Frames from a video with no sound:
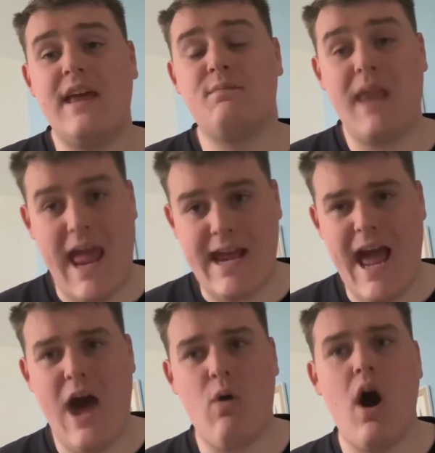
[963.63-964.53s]
playing
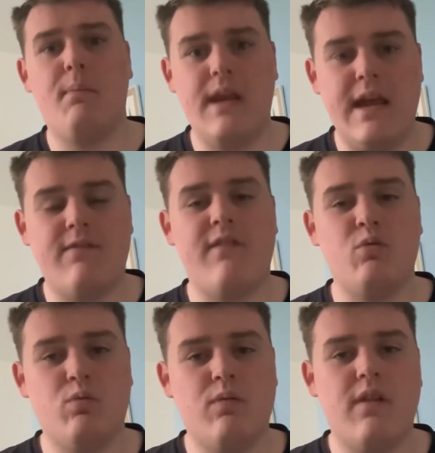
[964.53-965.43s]
out, I believe that
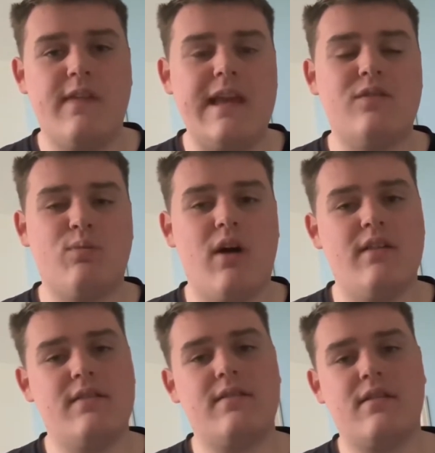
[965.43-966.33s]
these
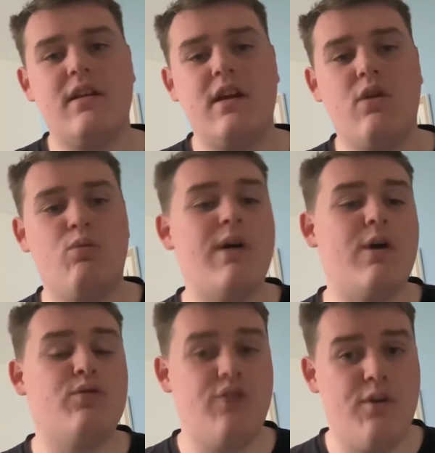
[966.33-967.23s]
ones will
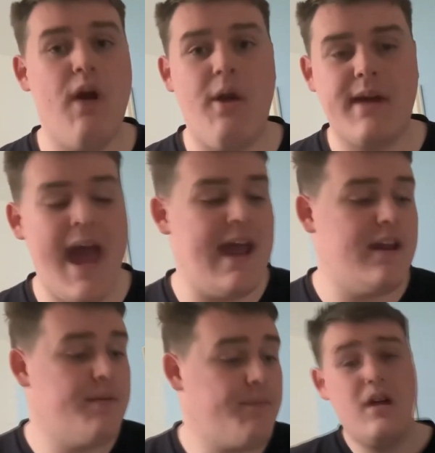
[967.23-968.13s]
do okay.
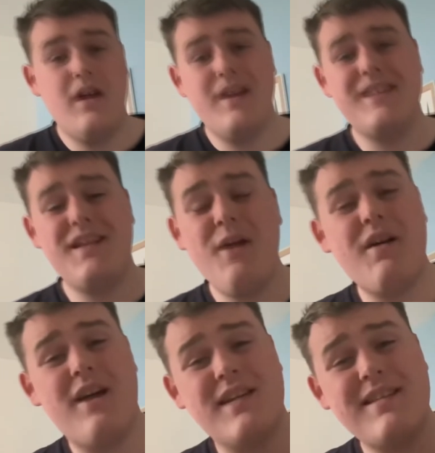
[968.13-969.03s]
So
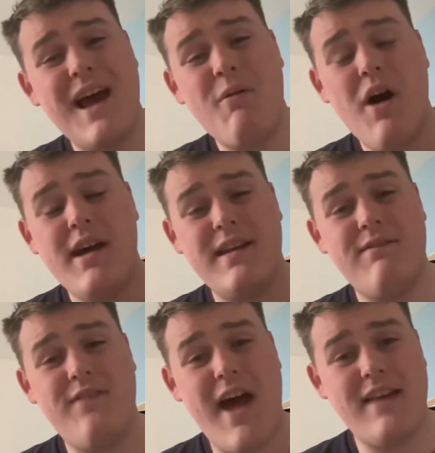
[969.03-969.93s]
guys, that's how I'd
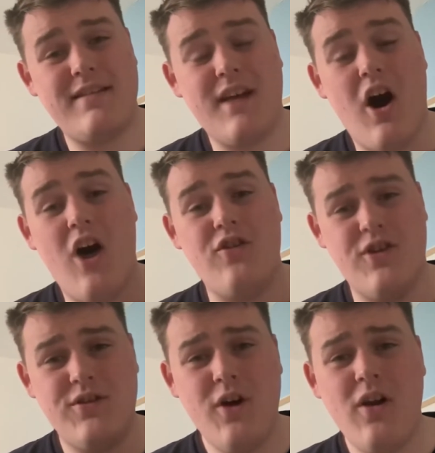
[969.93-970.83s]
invest
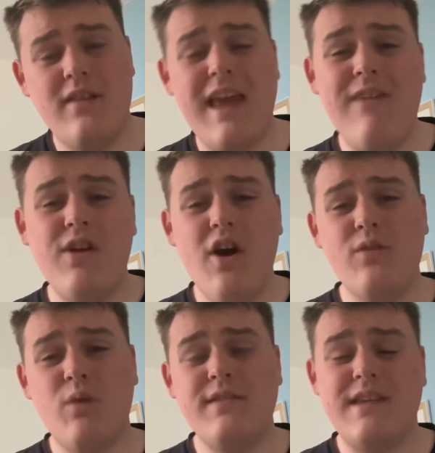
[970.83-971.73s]
$100. If you guys
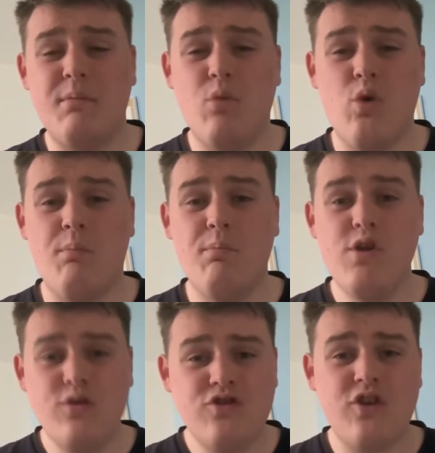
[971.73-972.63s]
wanted a more
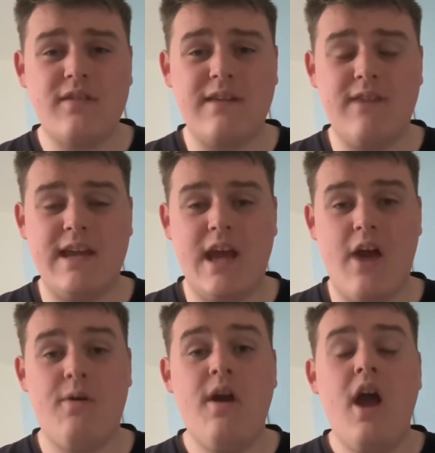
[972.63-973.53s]
moonshotty video,
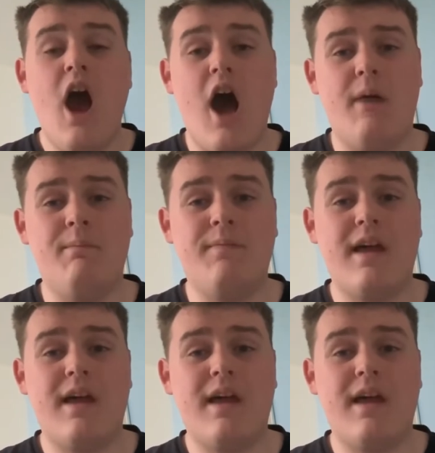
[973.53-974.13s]
and